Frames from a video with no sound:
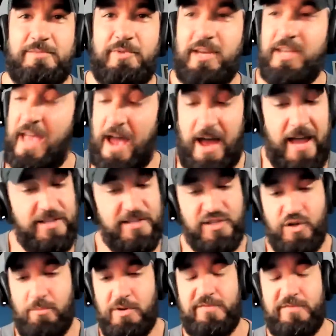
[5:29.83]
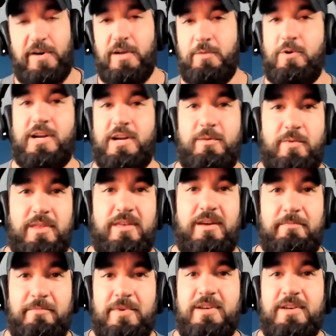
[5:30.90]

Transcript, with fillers: But yeah, I had so much fun working with him.